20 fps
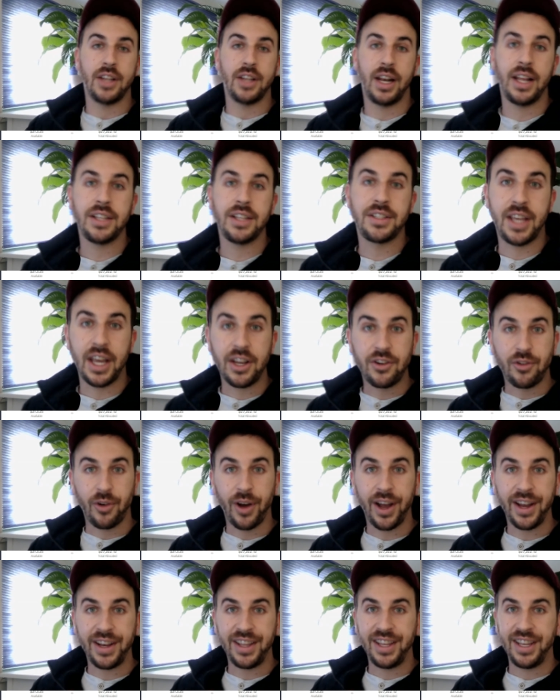So let's get
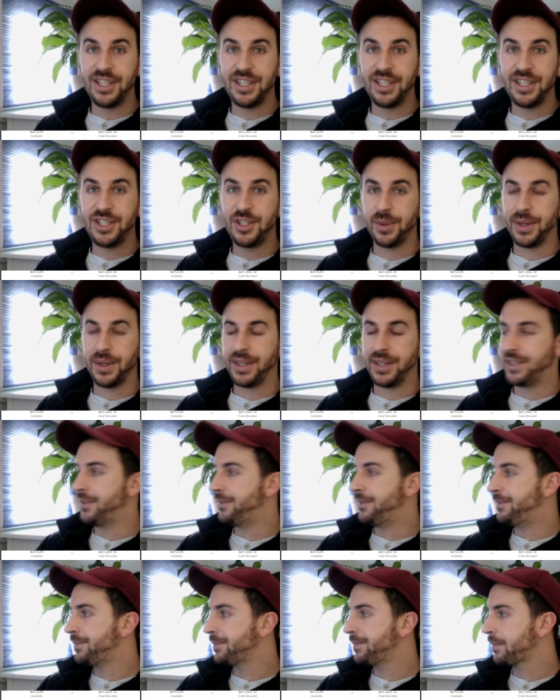right into it.
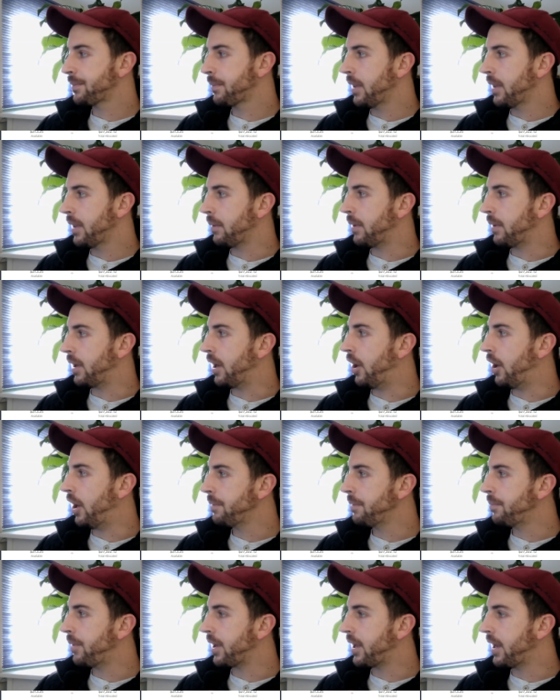I'm gonna
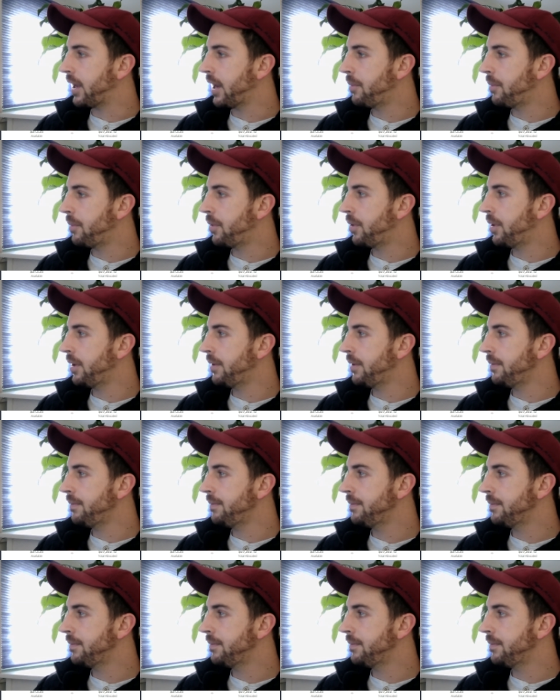hide my camera.